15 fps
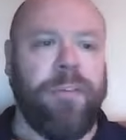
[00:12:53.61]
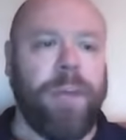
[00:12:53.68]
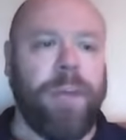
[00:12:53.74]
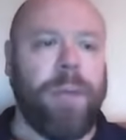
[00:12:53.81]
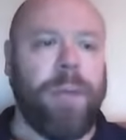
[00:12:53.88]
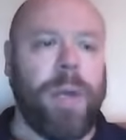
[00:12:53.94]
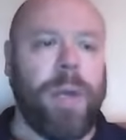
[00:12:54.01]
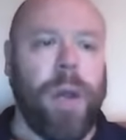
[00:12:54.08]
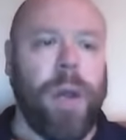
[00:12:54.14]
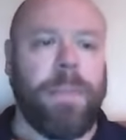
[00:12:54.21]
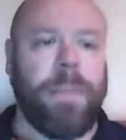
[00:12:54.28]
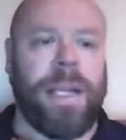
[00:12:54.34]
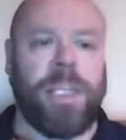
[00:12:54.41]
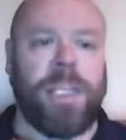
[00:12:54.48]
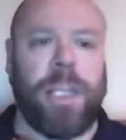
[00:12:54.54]
frequent
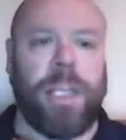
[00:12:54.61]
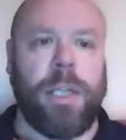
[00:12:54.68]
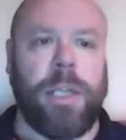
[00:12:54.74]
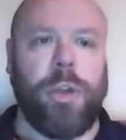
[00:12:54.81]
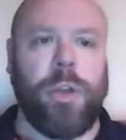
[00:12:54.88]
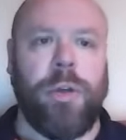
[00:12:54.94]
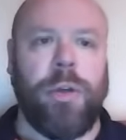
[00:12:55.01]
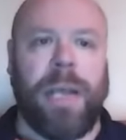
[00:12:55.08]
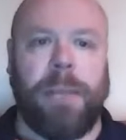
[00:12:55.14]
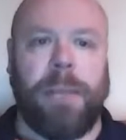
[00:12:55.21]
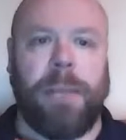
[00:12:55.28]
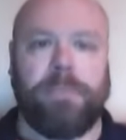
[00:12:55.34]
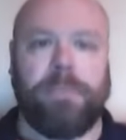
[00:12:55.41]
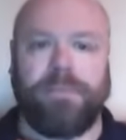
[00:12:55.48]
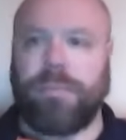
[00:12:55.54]
updates, you can do that.